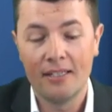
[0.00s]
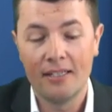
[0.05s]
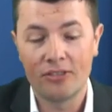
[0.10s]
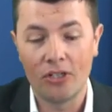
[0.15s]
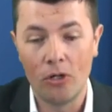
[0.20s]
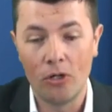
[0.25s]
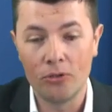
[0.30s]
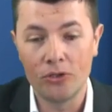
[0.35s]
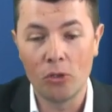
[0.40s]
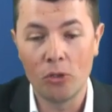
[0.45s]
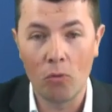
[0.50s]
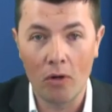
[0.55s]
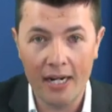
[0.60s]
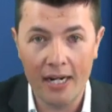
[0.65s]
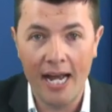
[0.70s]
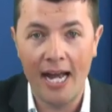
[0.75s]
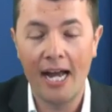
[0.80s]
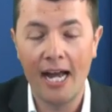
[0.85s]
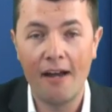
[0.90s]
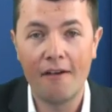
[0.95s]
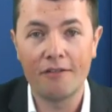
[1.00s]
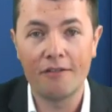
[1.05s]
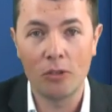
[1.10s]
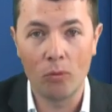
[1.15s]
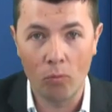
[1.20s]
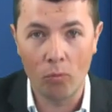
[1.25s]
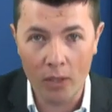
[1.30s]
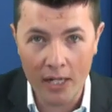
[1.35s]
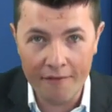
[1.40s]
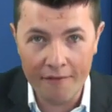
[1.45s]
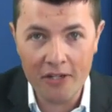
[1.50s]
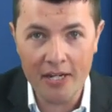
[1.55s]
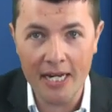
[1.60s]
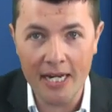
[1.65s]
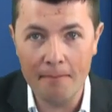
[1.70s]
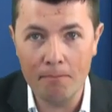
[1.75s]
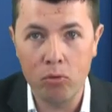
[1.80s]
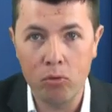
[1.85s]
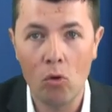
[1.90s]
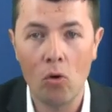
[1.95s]
So you want to have whatever you
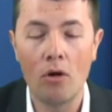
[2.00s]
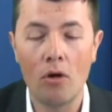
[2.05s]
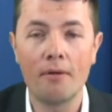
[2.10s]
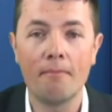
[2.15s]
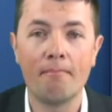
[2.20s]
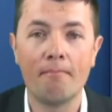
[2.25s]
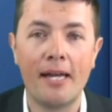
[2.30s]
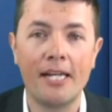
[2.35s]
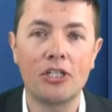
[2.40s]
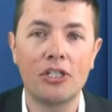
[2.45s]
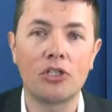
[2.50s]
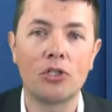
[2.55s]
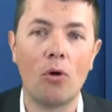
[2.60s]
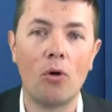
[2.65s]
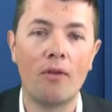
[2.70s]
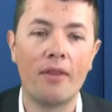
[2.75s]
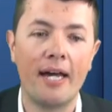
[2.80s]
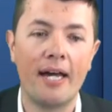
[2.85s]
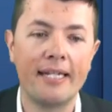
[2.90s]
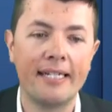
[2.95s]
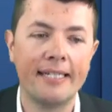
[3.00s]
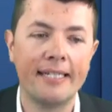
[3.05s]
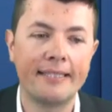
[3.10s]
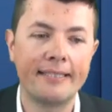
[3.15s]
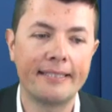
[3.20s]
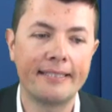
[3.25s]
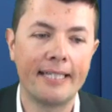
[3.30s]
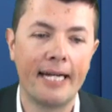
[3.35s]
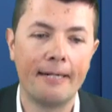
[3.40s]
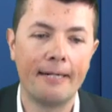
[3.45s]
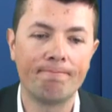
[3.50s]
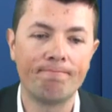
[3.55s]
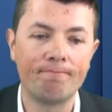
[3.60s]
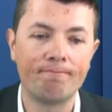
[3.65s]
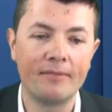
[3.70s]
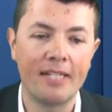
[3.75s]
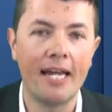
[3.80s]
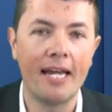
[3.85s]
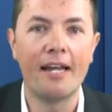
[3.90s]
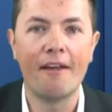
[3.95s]
import, make sure that it's
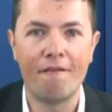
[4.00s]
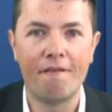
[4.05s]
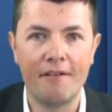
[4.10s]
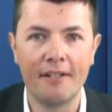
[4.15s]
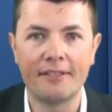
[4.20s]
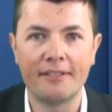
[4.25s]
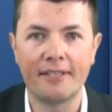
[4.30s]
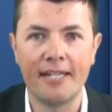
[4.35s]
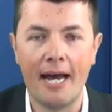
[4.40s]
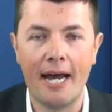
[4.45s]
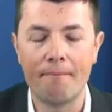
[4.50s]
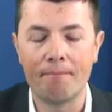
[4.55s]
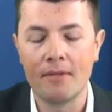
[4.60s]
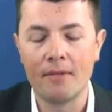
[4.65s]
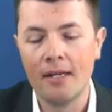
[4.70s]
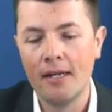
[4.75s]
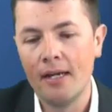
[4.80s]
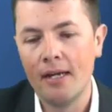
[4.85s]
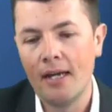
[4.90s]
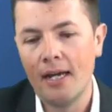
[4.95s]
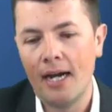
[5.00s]
it fits that.